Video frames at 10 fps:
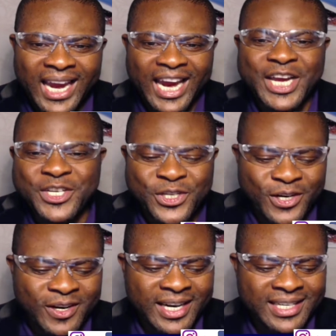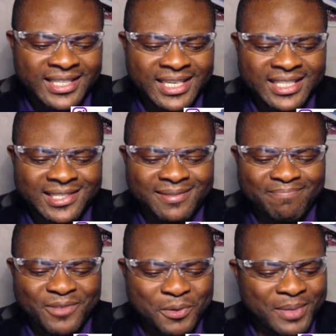enjoy this
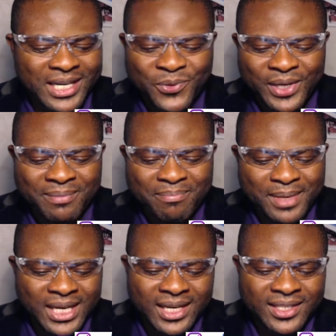moment with me.